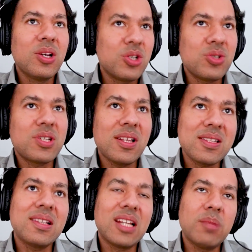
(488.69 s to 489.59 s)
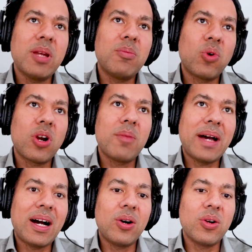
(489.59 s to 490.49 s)
Could you tell us a little bit more
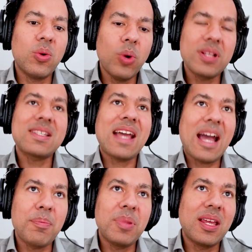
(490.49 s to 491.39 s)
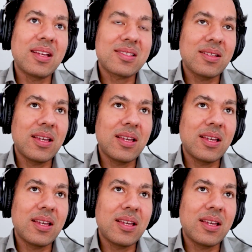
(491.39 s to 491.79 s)
about what's happening,